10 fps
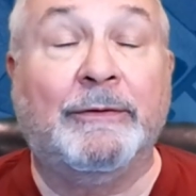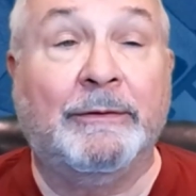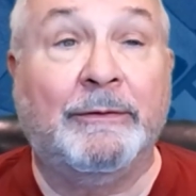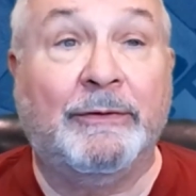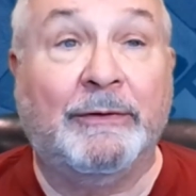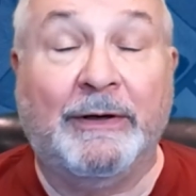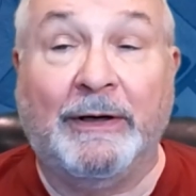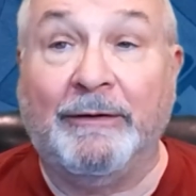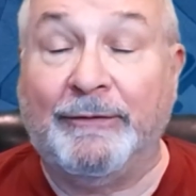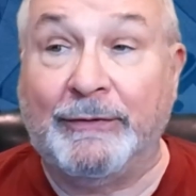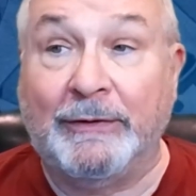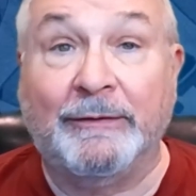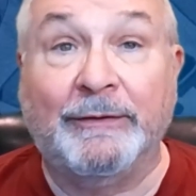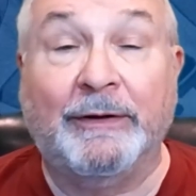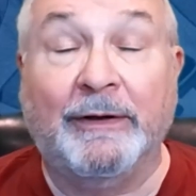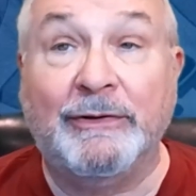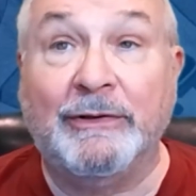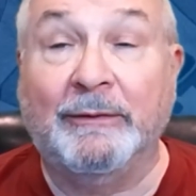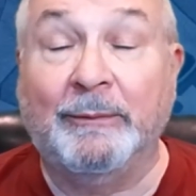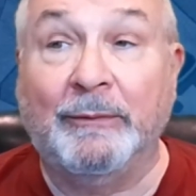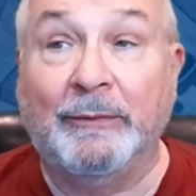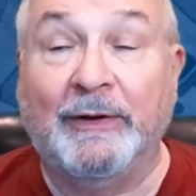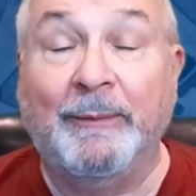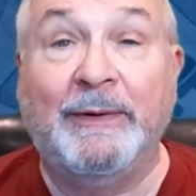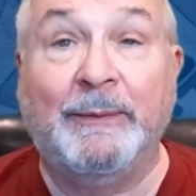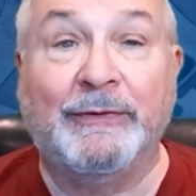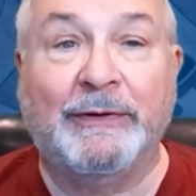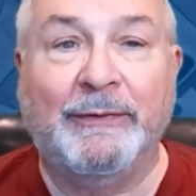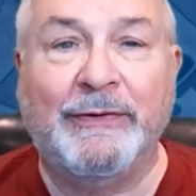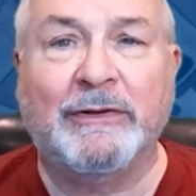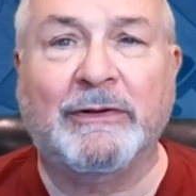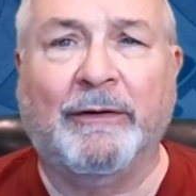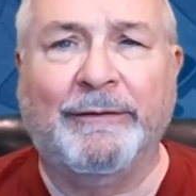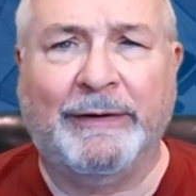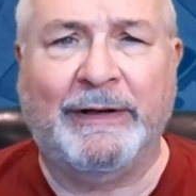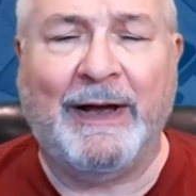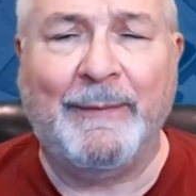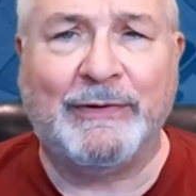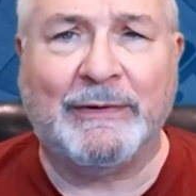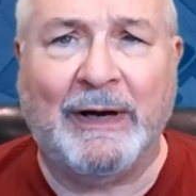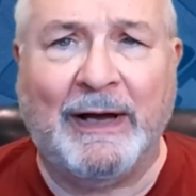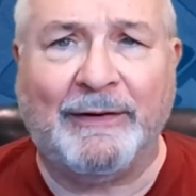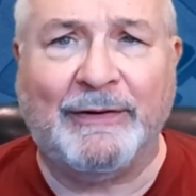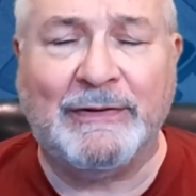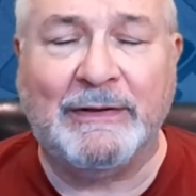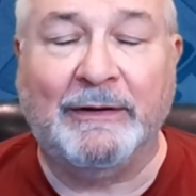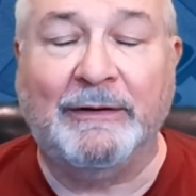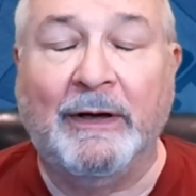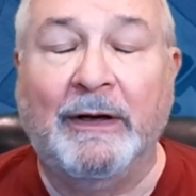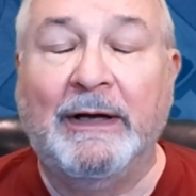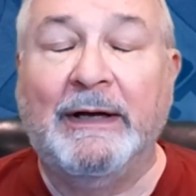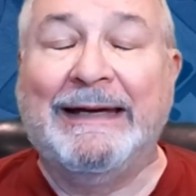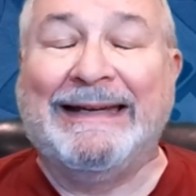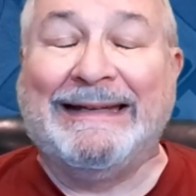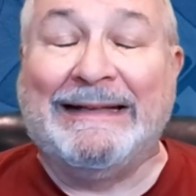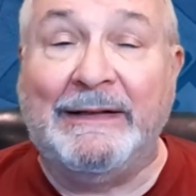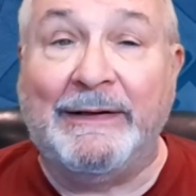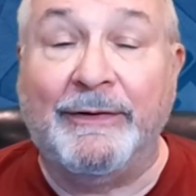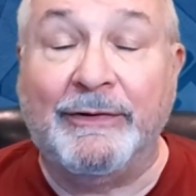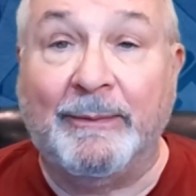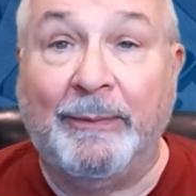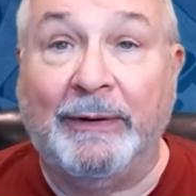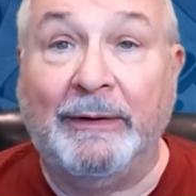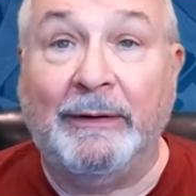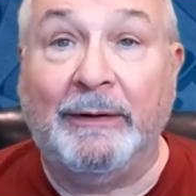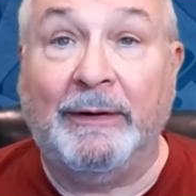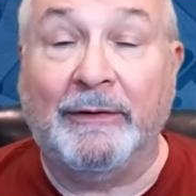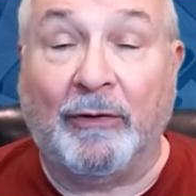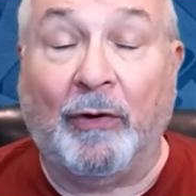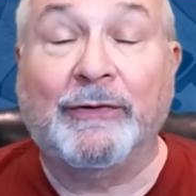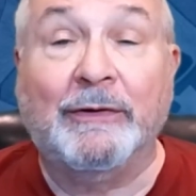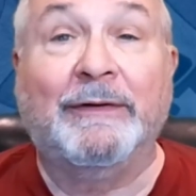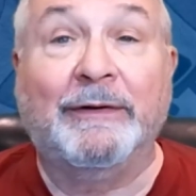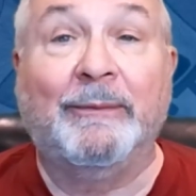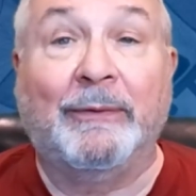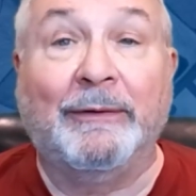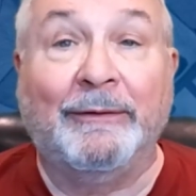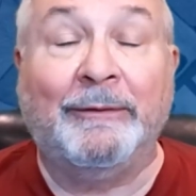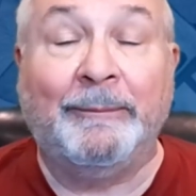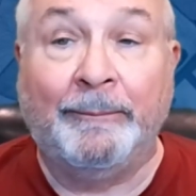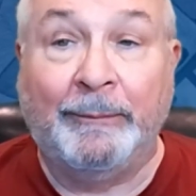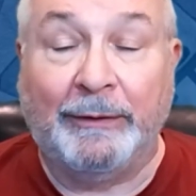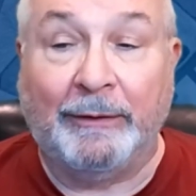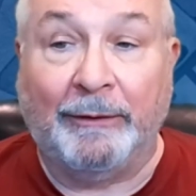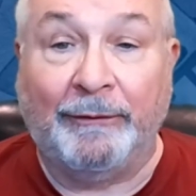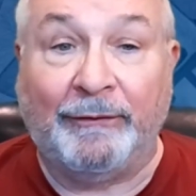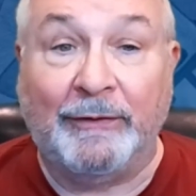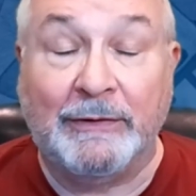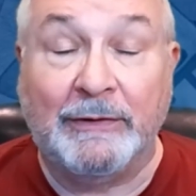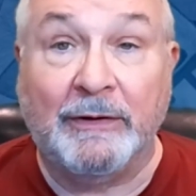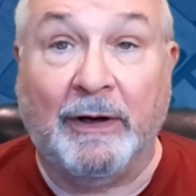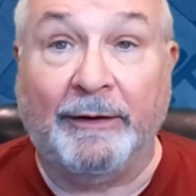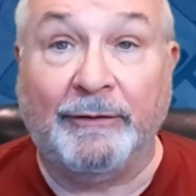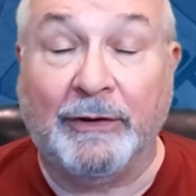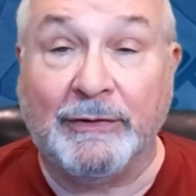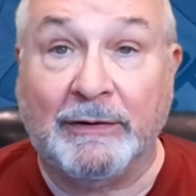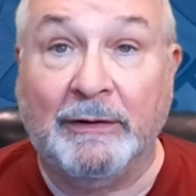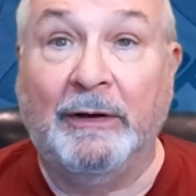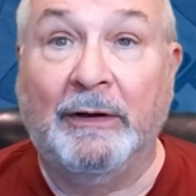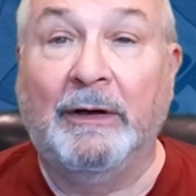for TOGAF certification, some people say, well, this is all very abstract, isn't it? It is, but it's also very important, because this is not just